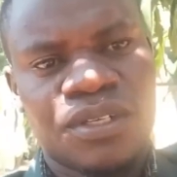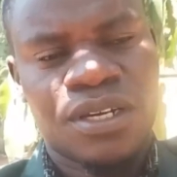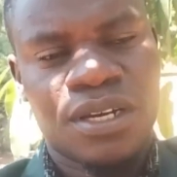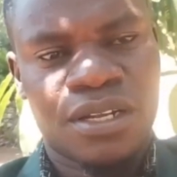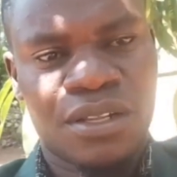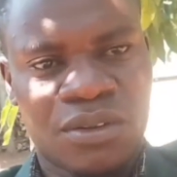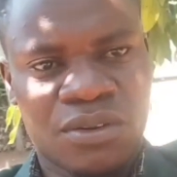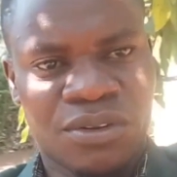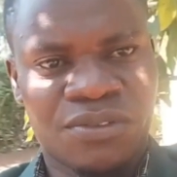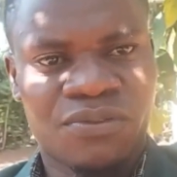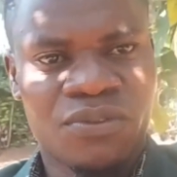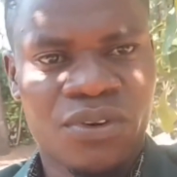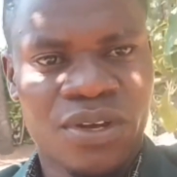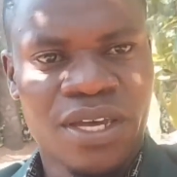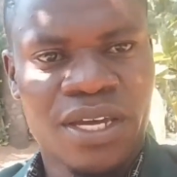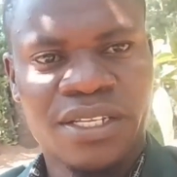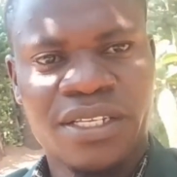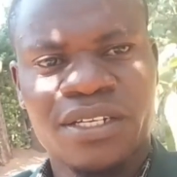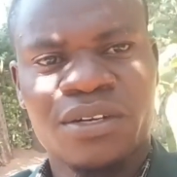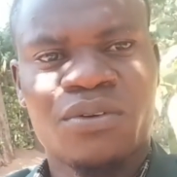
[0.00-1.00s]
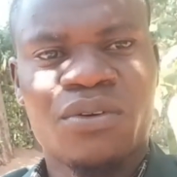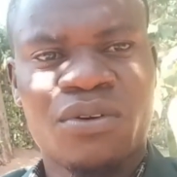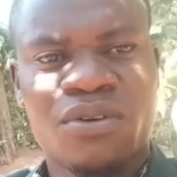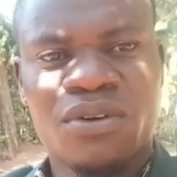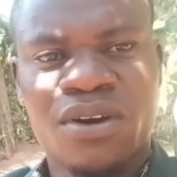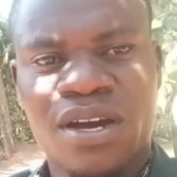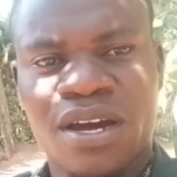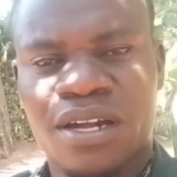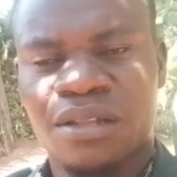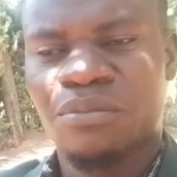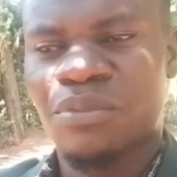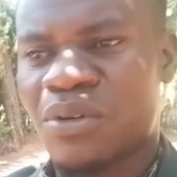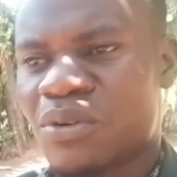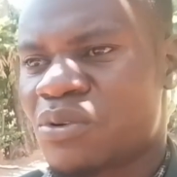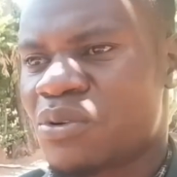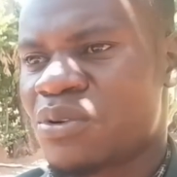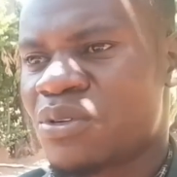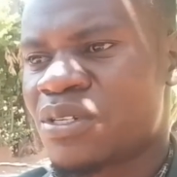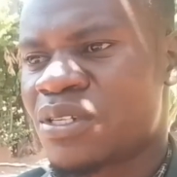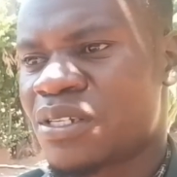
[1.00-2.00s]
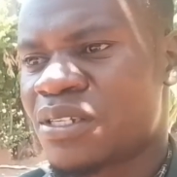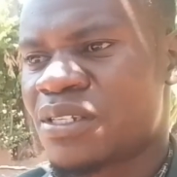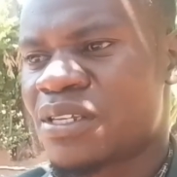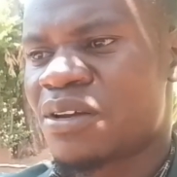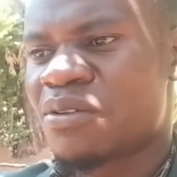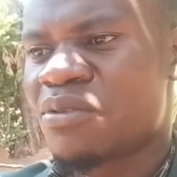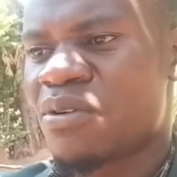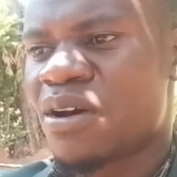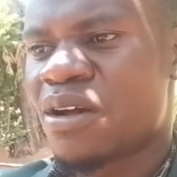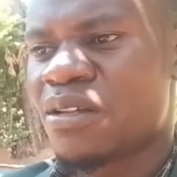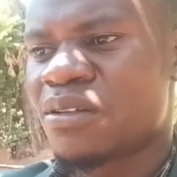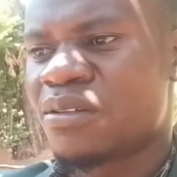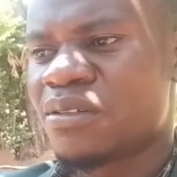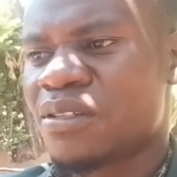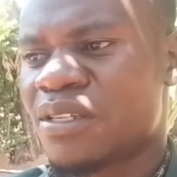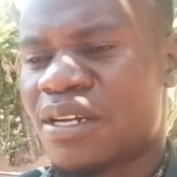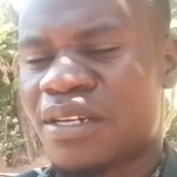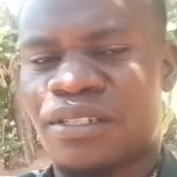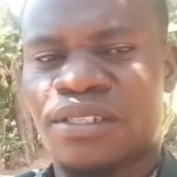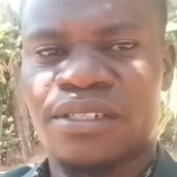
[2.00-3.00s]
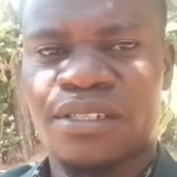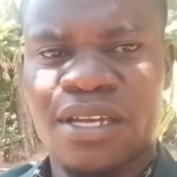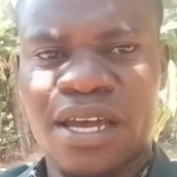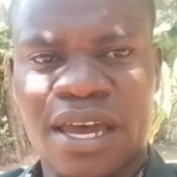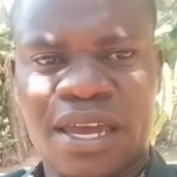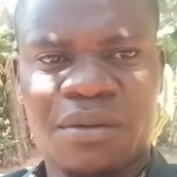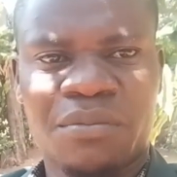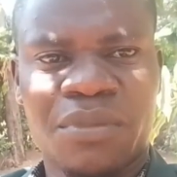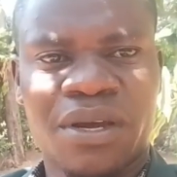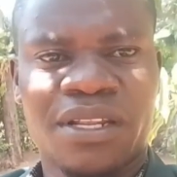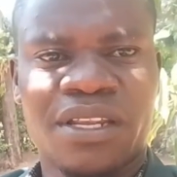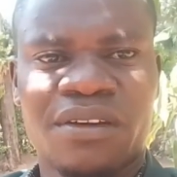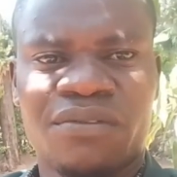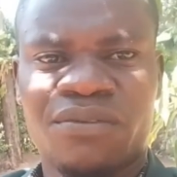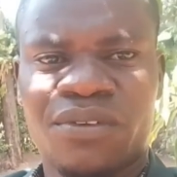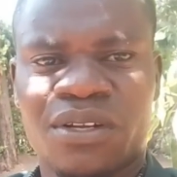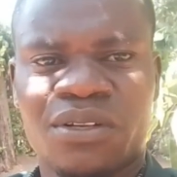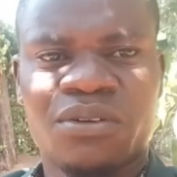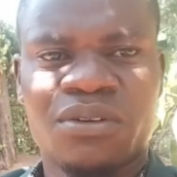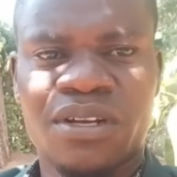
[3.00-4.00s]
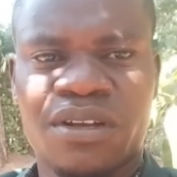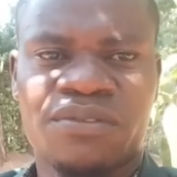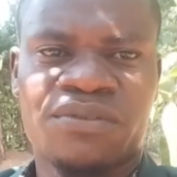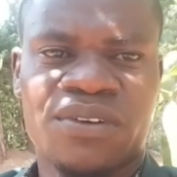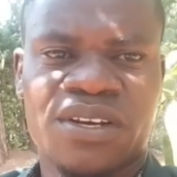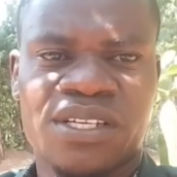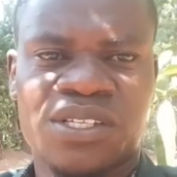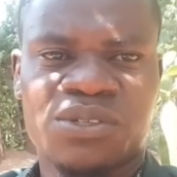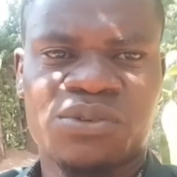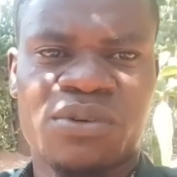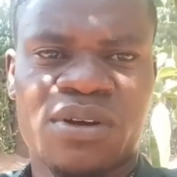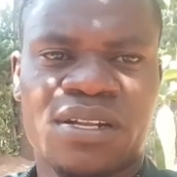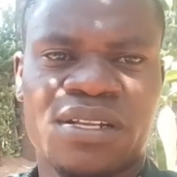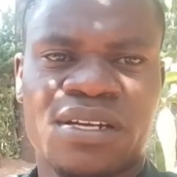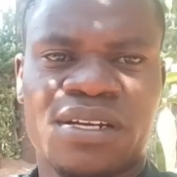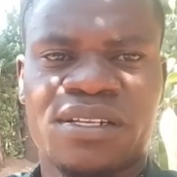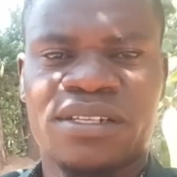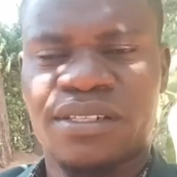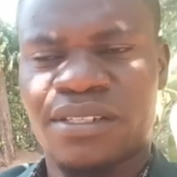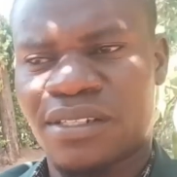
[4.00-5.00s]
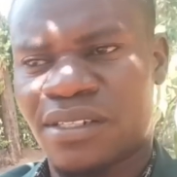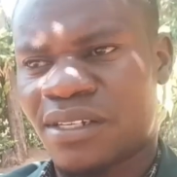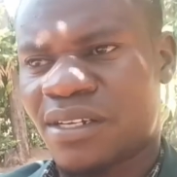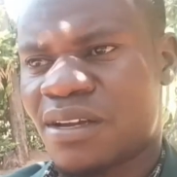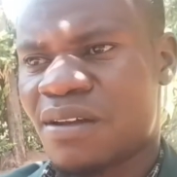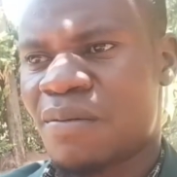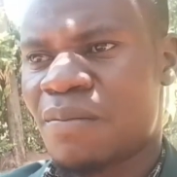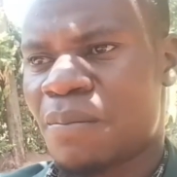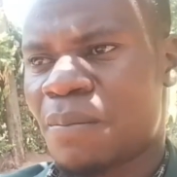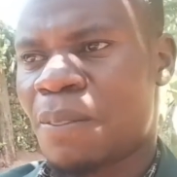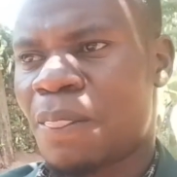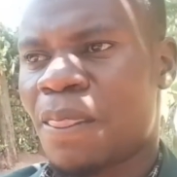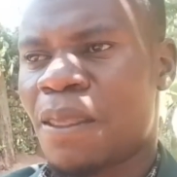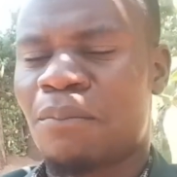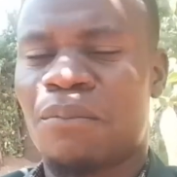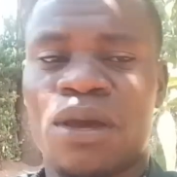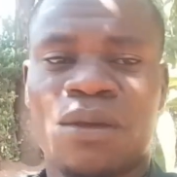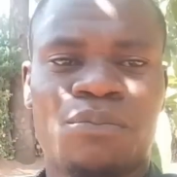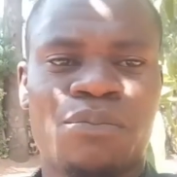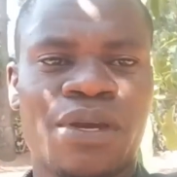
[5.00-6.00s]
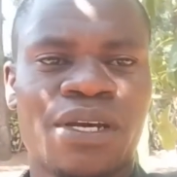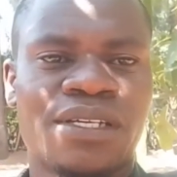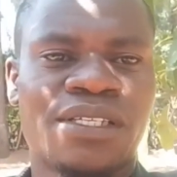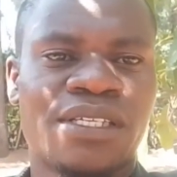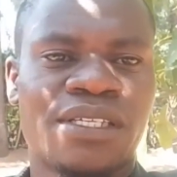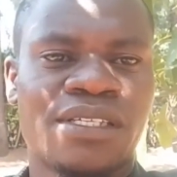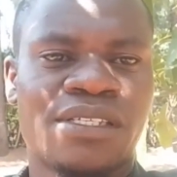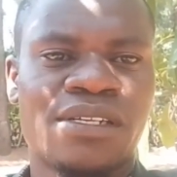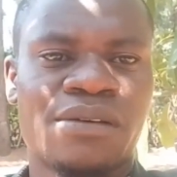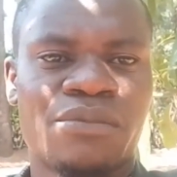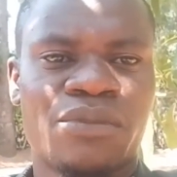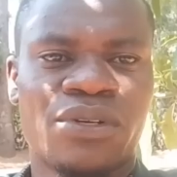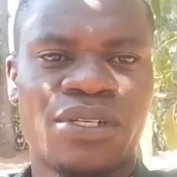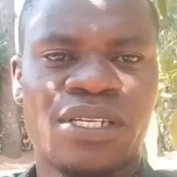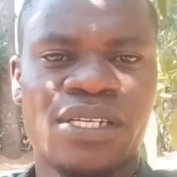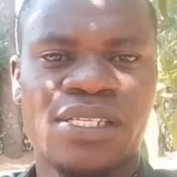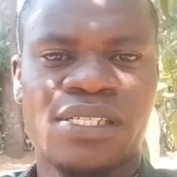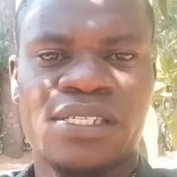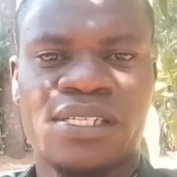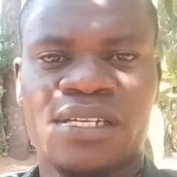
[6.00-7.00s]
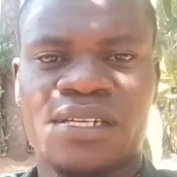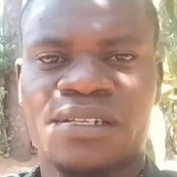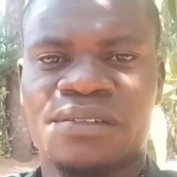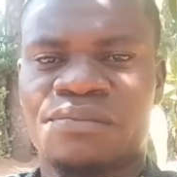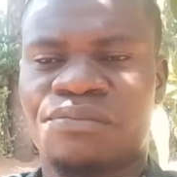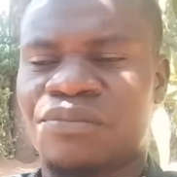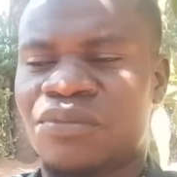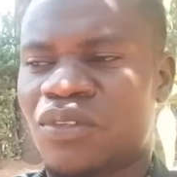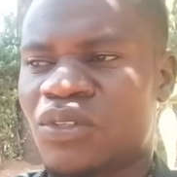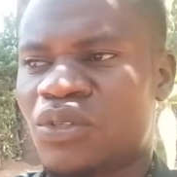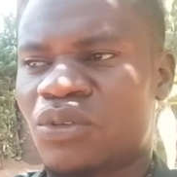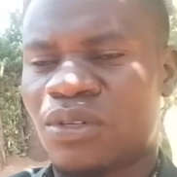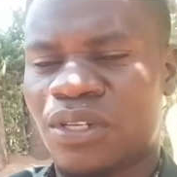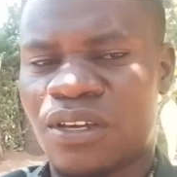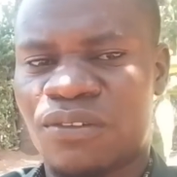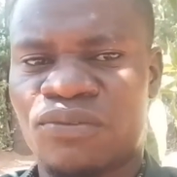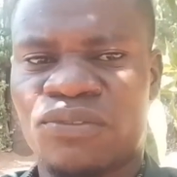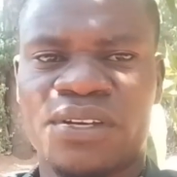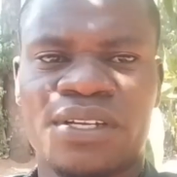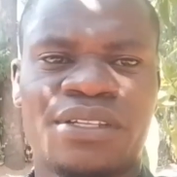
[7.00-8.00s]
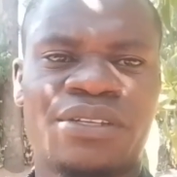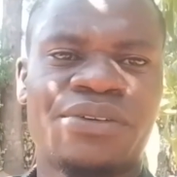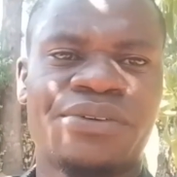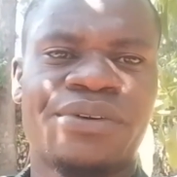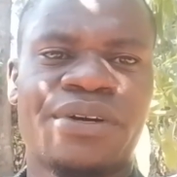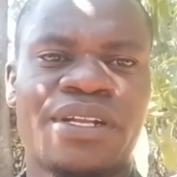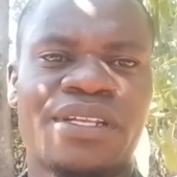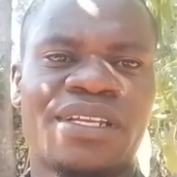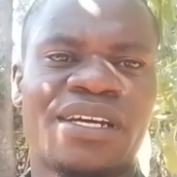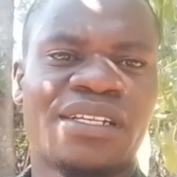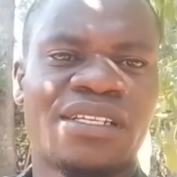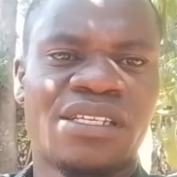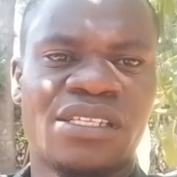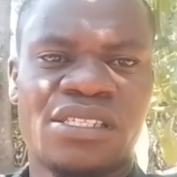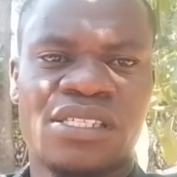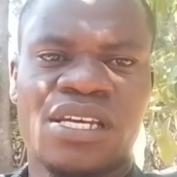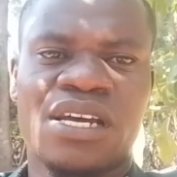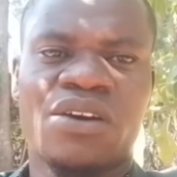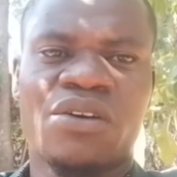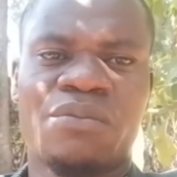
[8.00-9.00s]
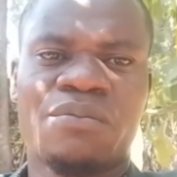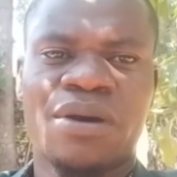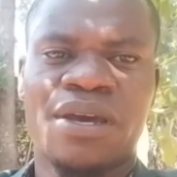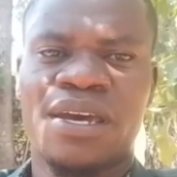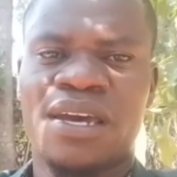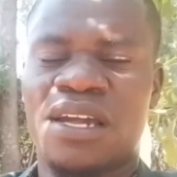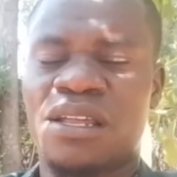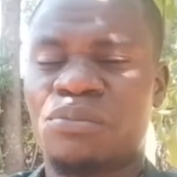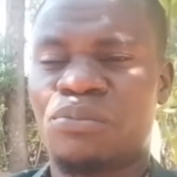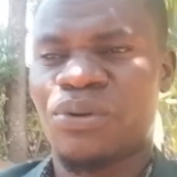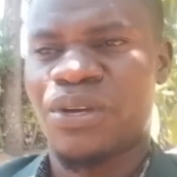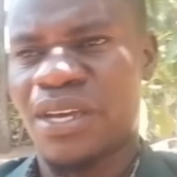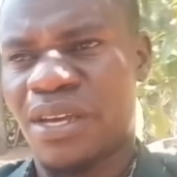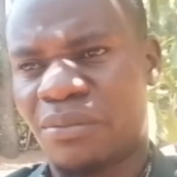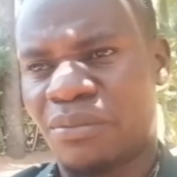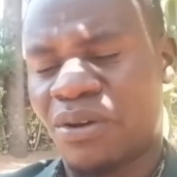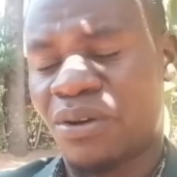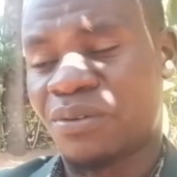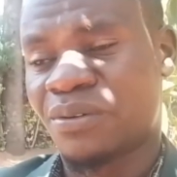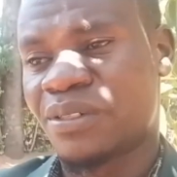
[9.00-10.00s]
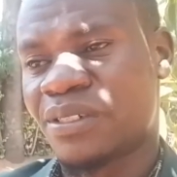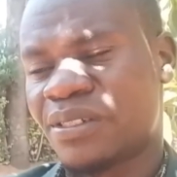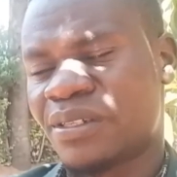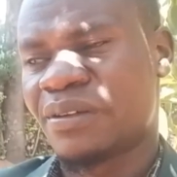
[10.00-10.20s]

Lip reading: Not forgetting Coco Girl, because she's the one that I made the video, the first one, and my big sister Modesta saw the video, and that is how my help came out.